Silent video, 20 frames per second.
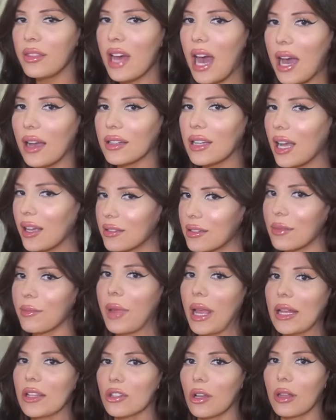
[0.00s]
that custom
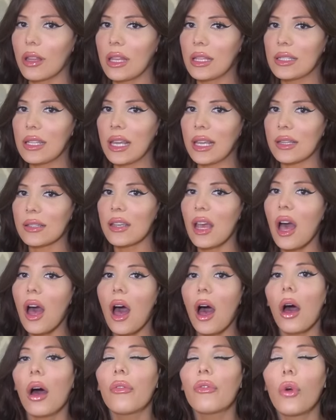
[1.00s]
paints all these things,
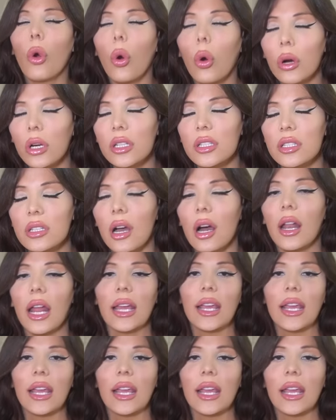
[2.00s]
of course not.